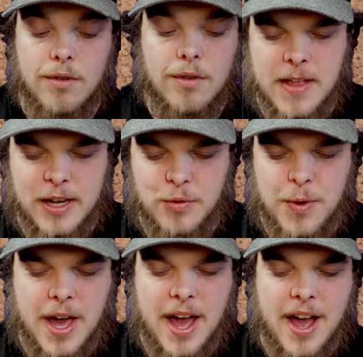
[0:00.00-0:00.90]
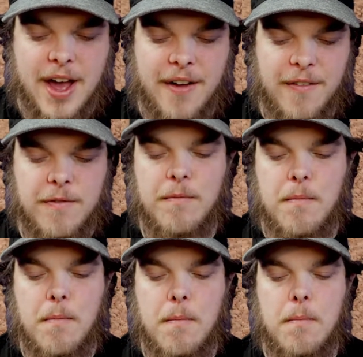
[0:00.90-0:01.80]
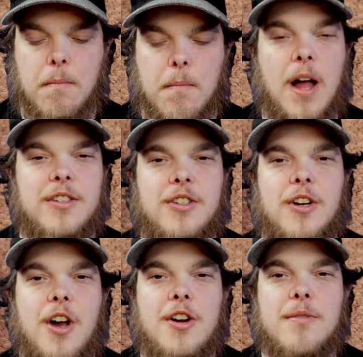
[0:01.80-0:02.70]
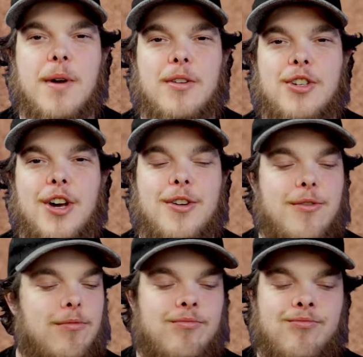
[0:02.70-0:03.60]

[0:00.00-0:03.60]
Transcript: Next we have Monster Hunter Mojo.